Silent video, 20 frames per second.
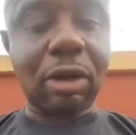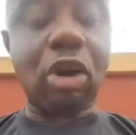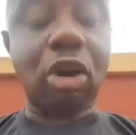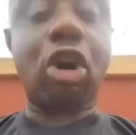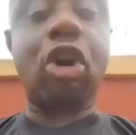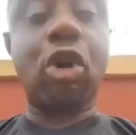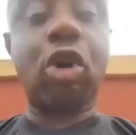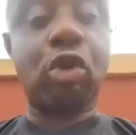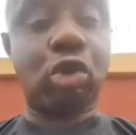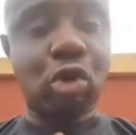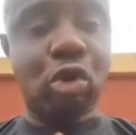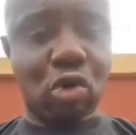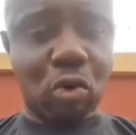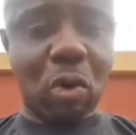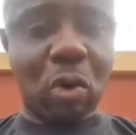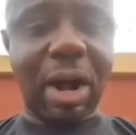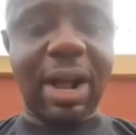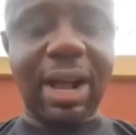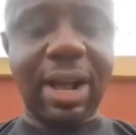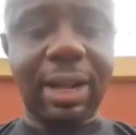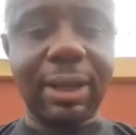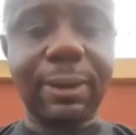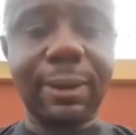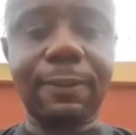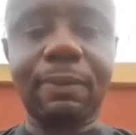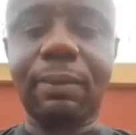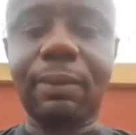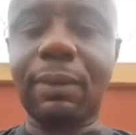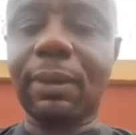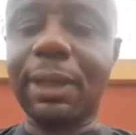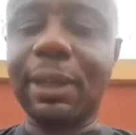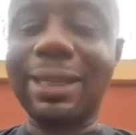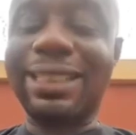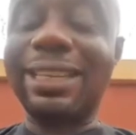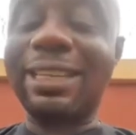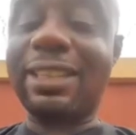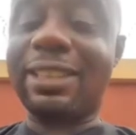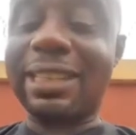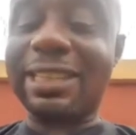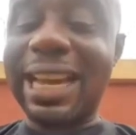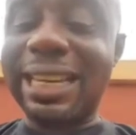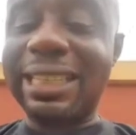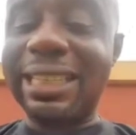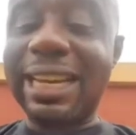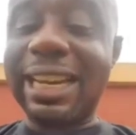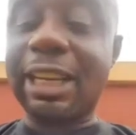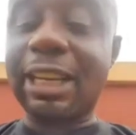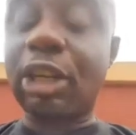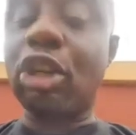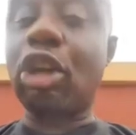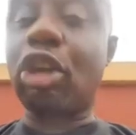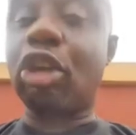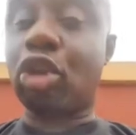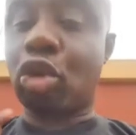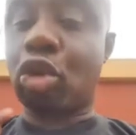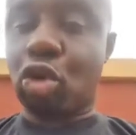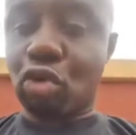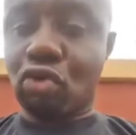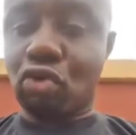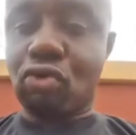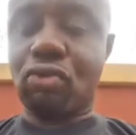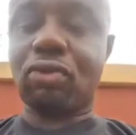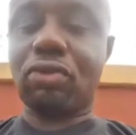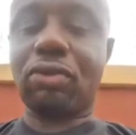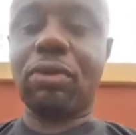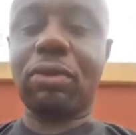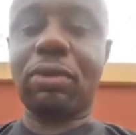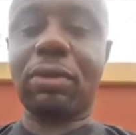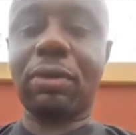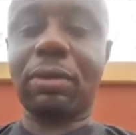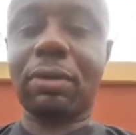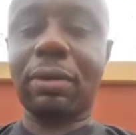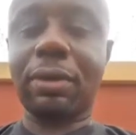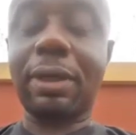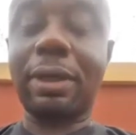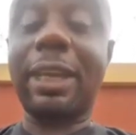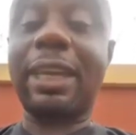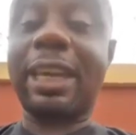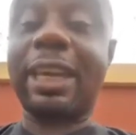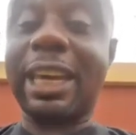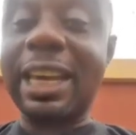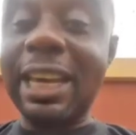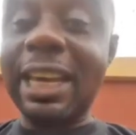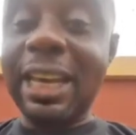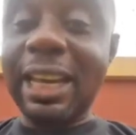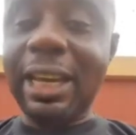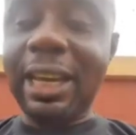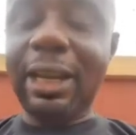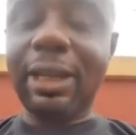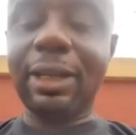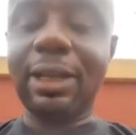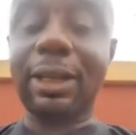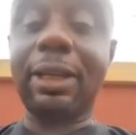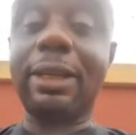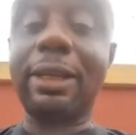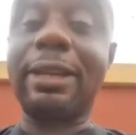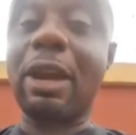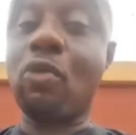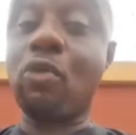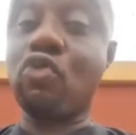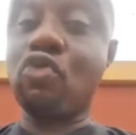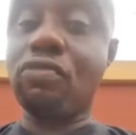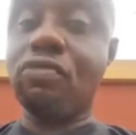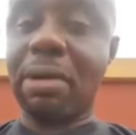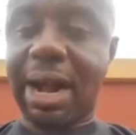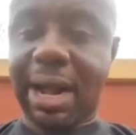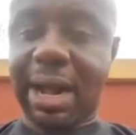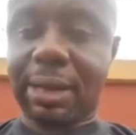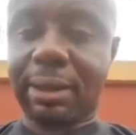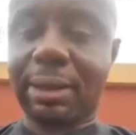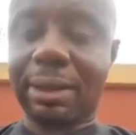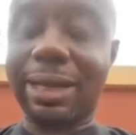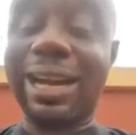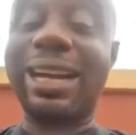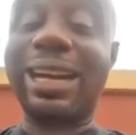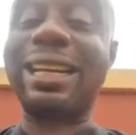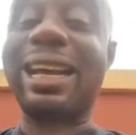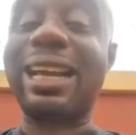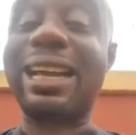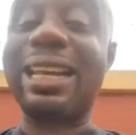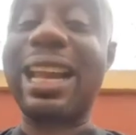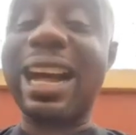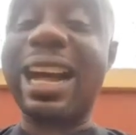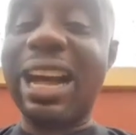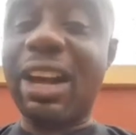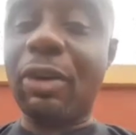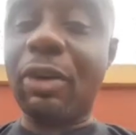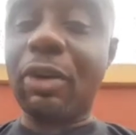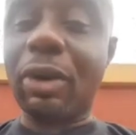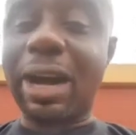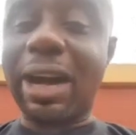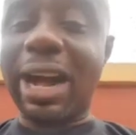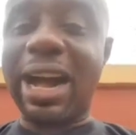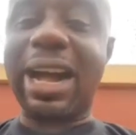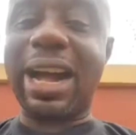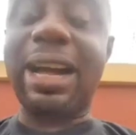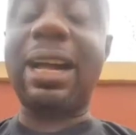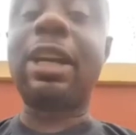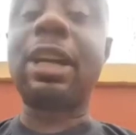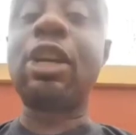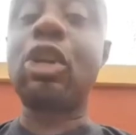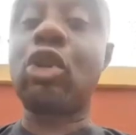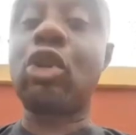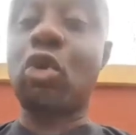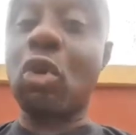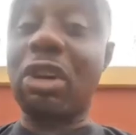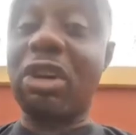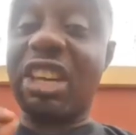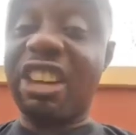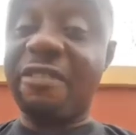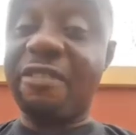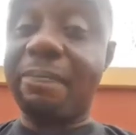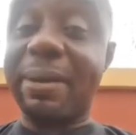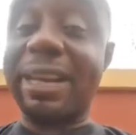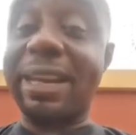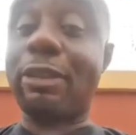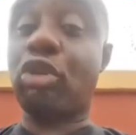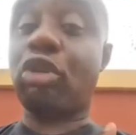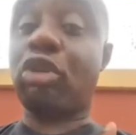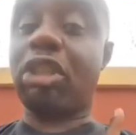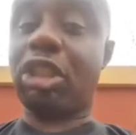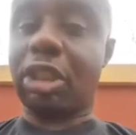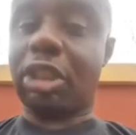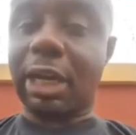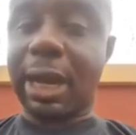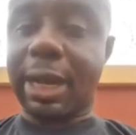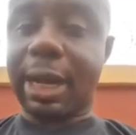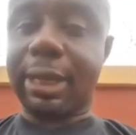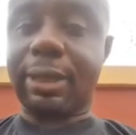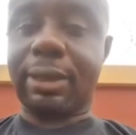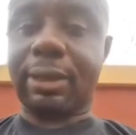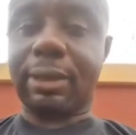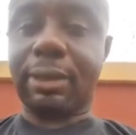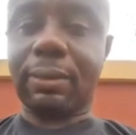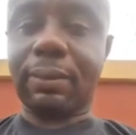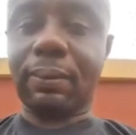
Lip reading: or Oduduwa, decided not to kill the woman and allow her to give birth to the child.